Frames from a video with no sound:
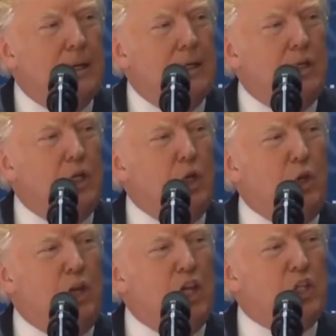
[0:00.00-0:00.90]
To do
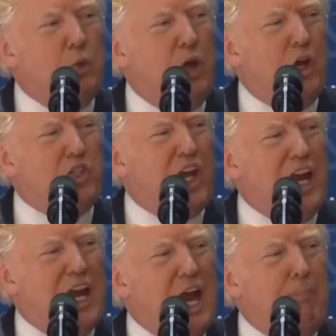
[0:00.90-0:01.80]
this, we are
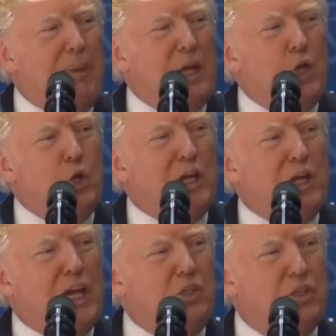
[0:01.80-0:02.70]
setting up a new
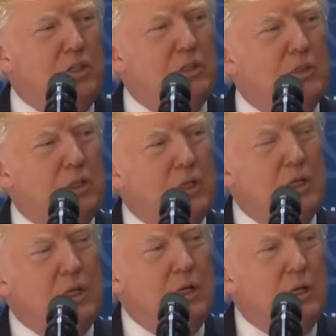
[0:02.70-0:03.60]
council
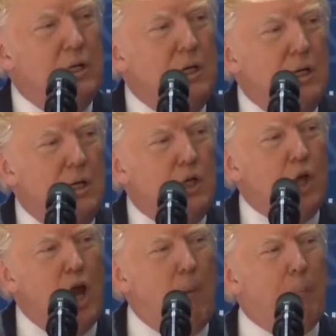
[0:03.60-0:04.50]

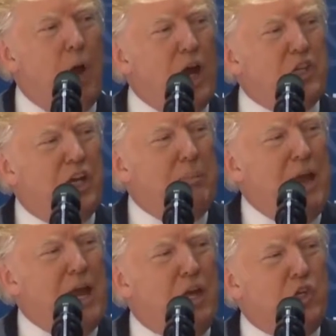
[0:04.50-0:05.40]
to help project
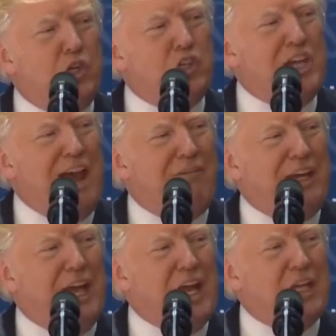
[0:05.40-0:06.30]
managers
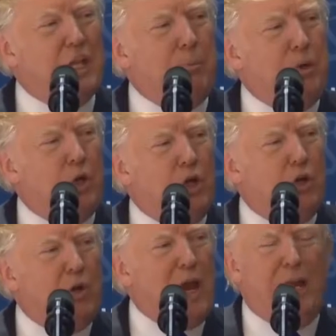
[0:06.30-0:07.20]
navigate the
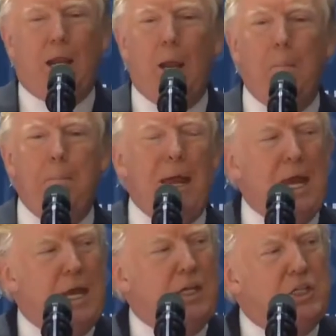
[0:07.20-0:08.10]
bureaucratic
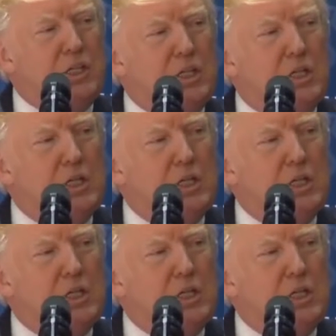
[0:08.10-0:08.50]
maze.